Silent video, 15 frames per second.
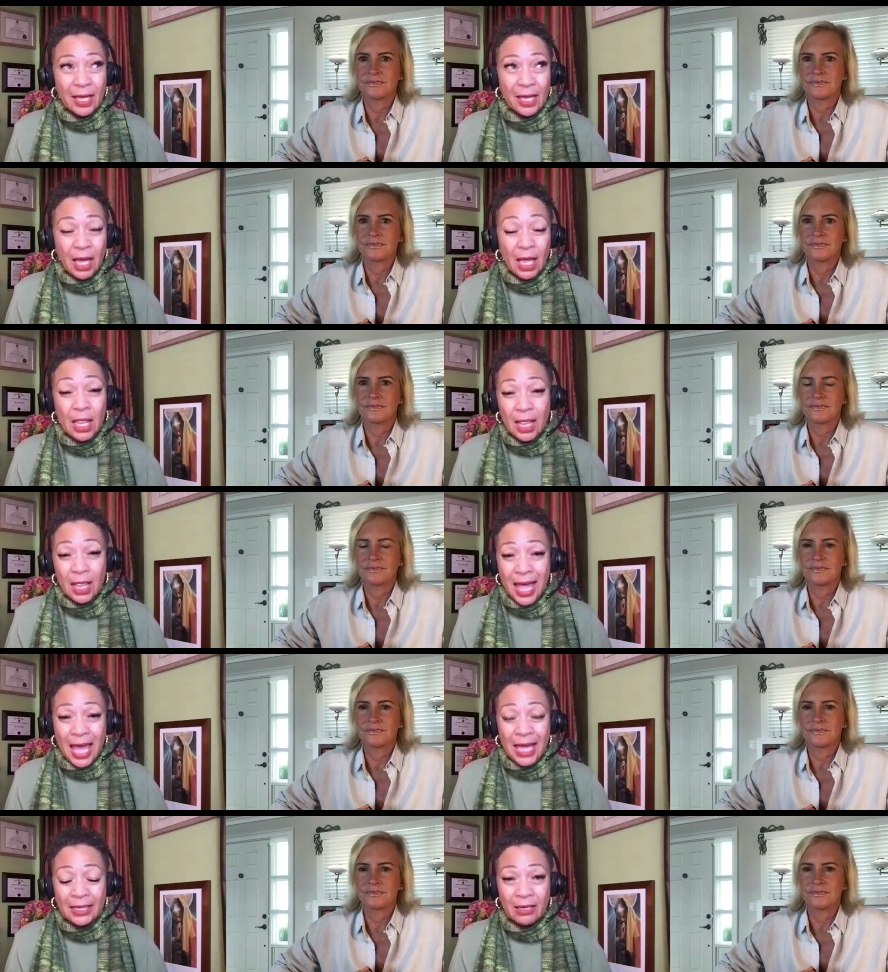Speaker 1: a
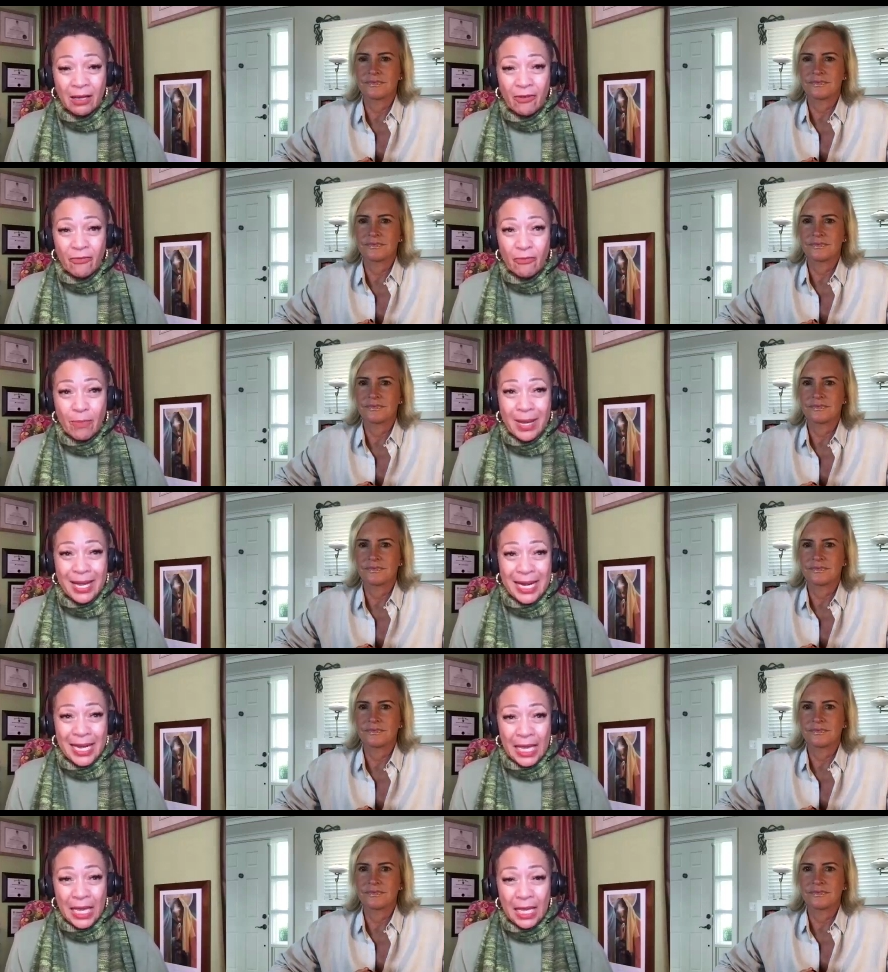lot of
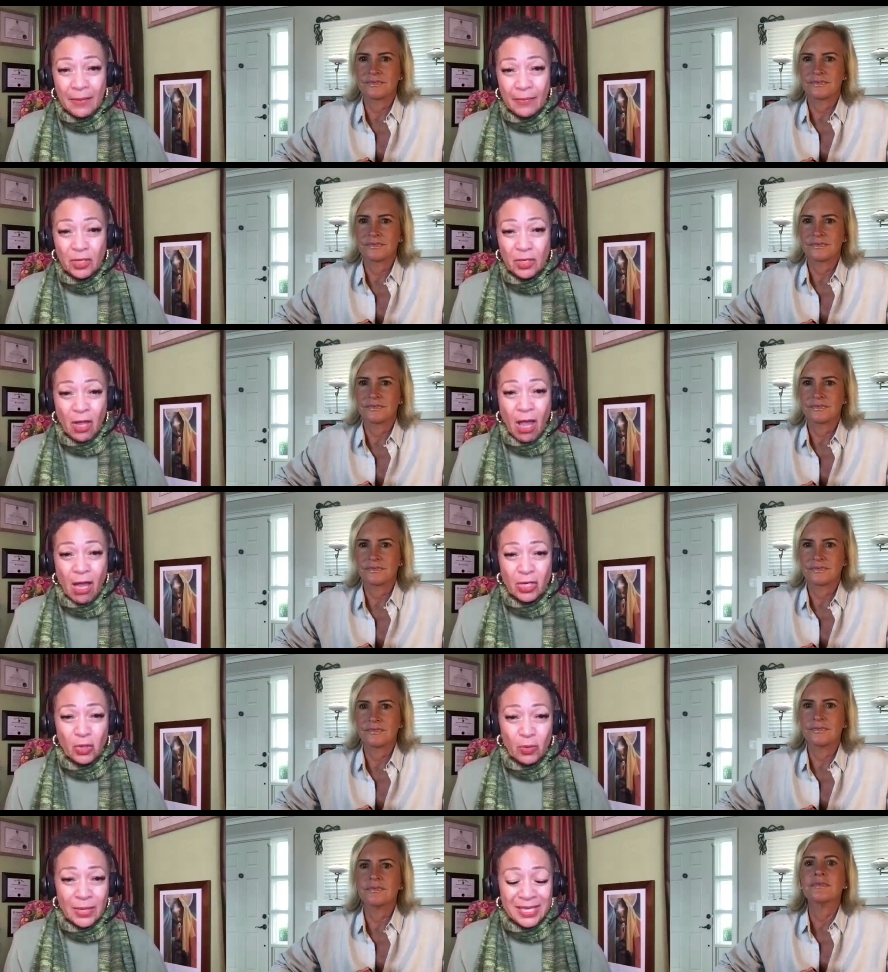money
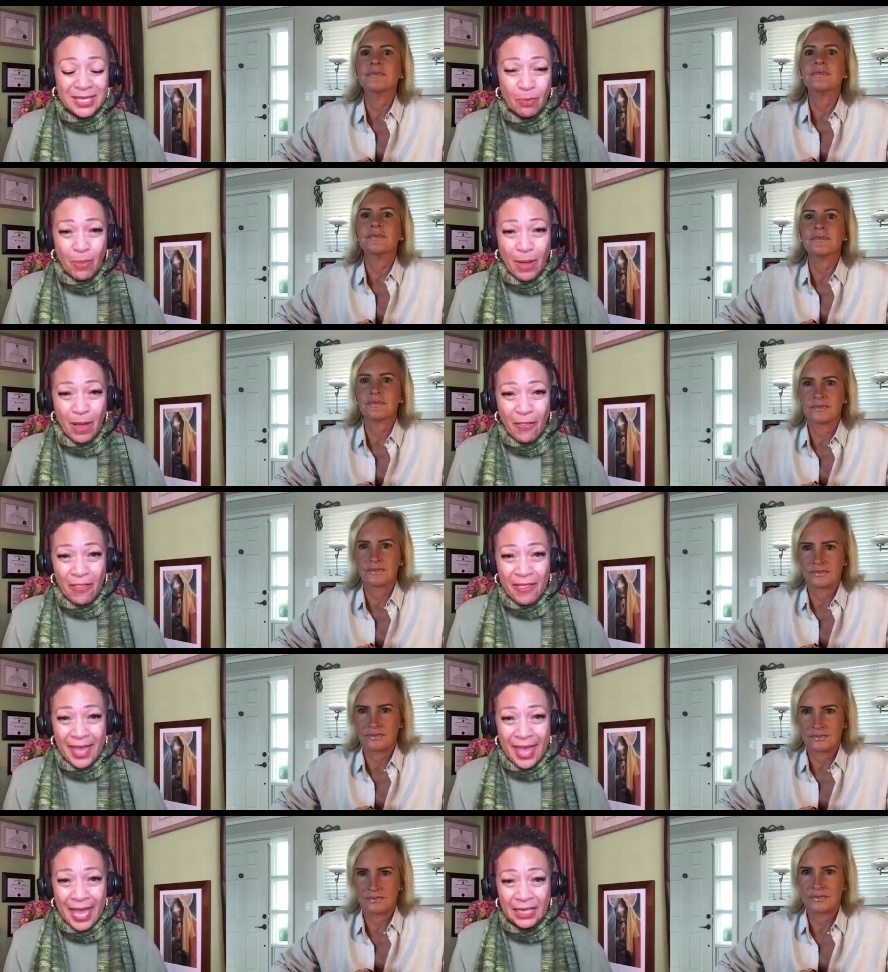talk
Speaker 2: to us about
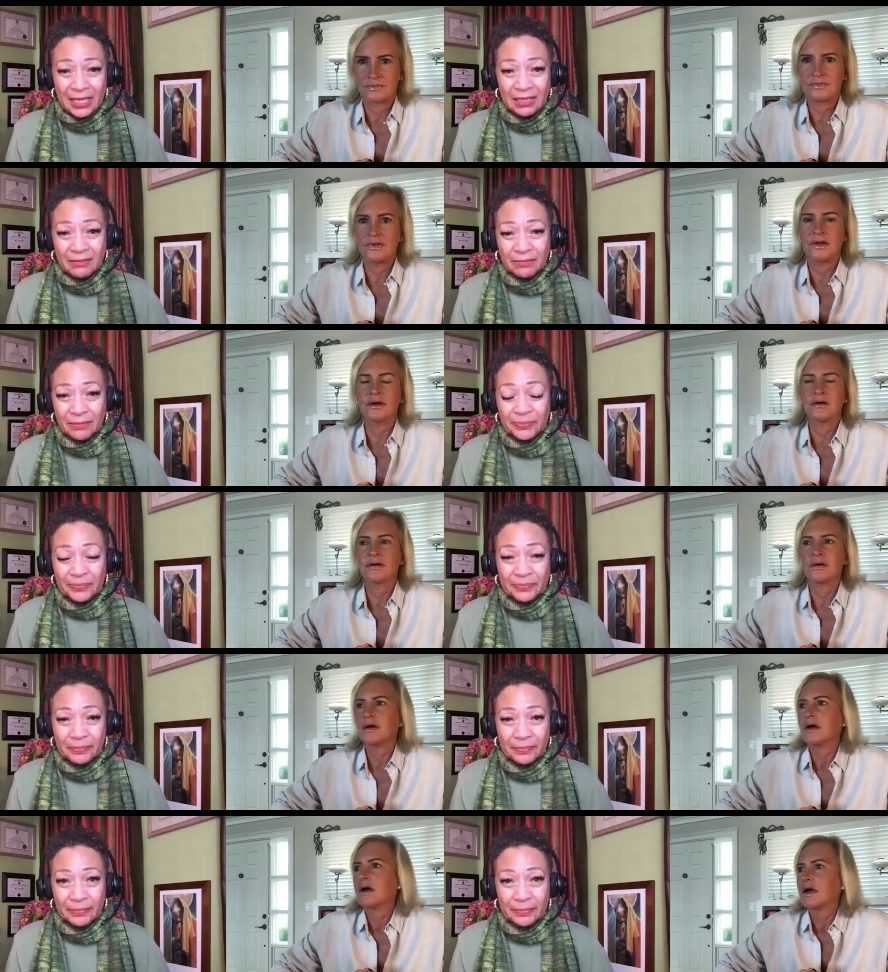that yeah
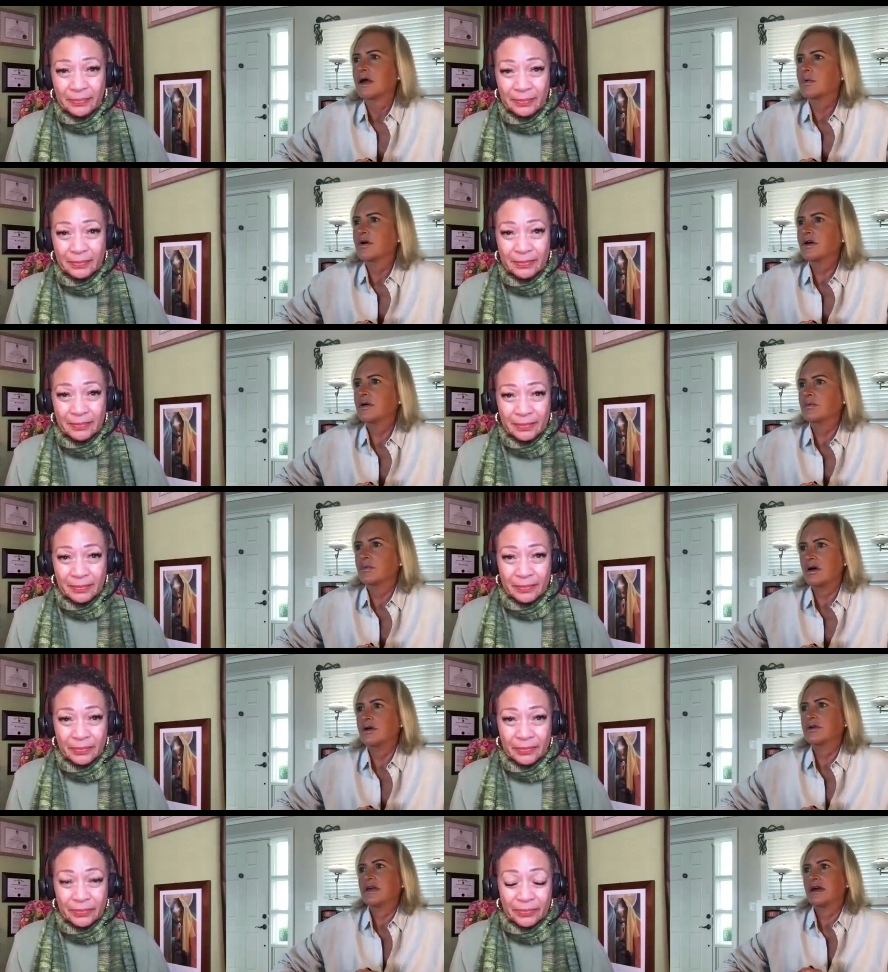it was
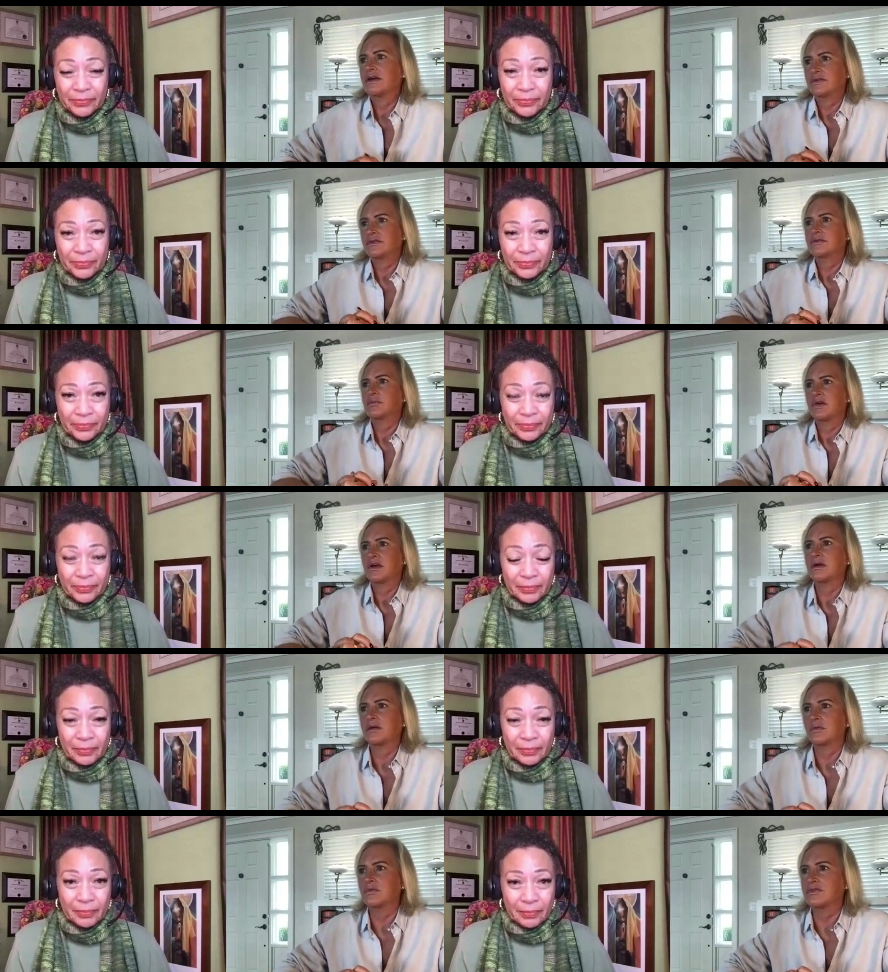well yes
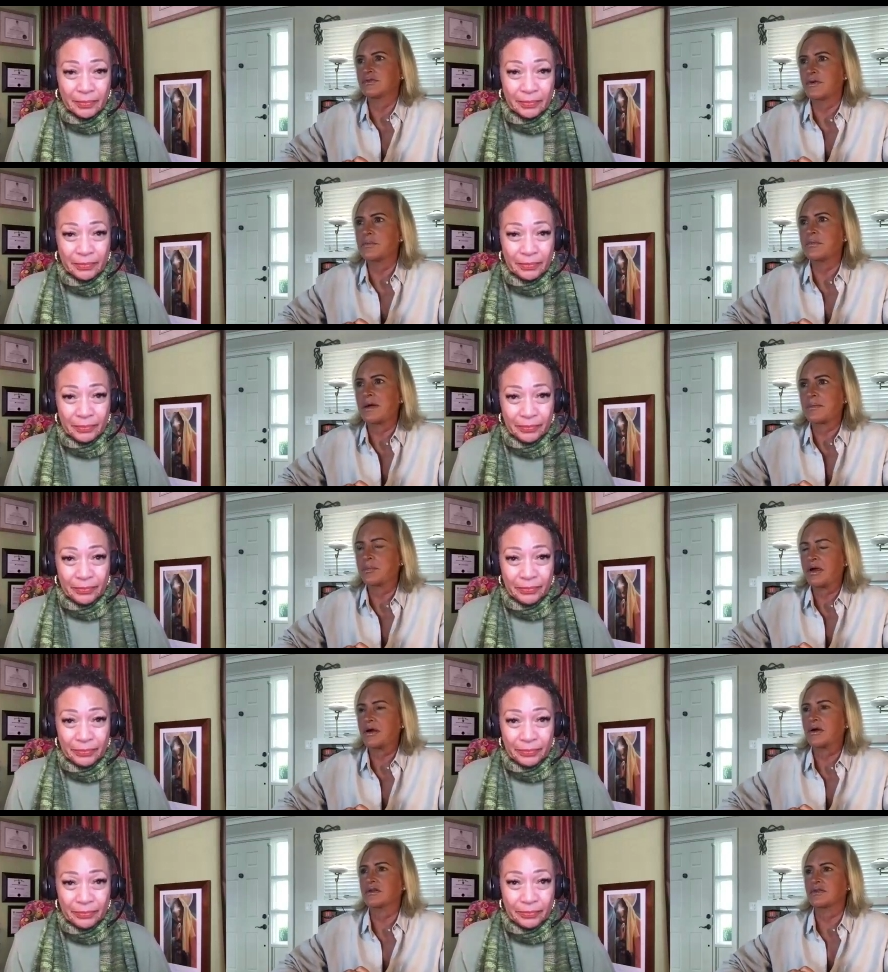it was from my
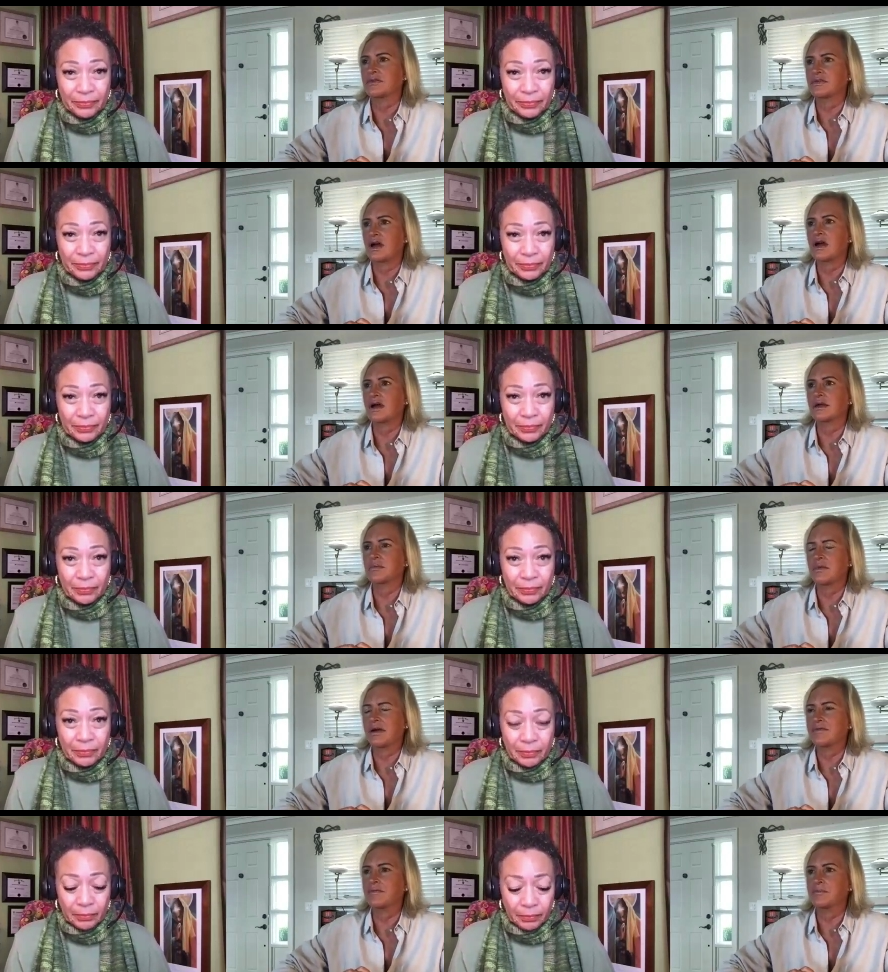parents dying
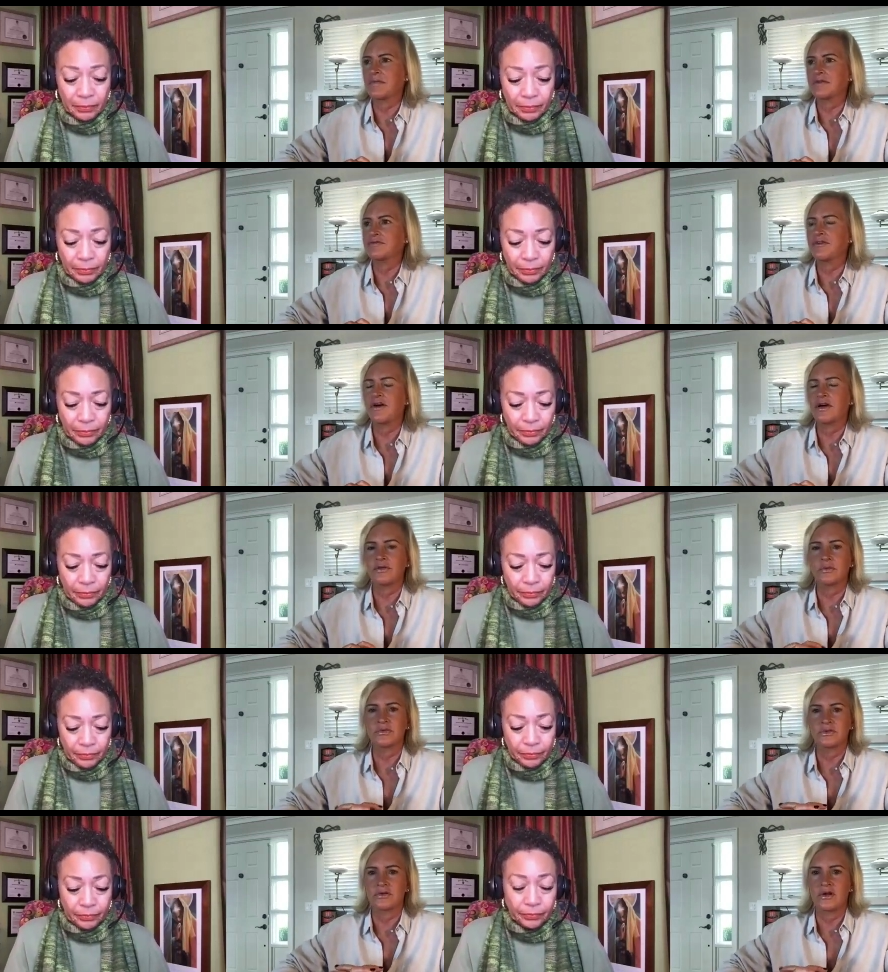and my my
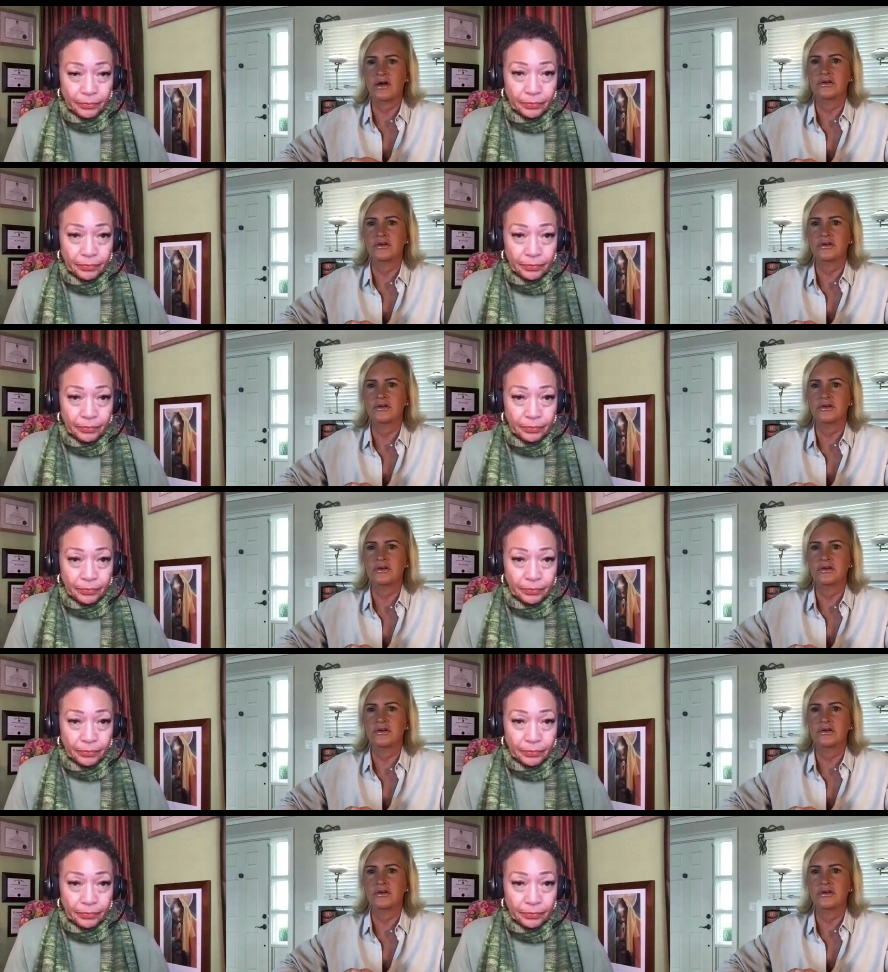father was an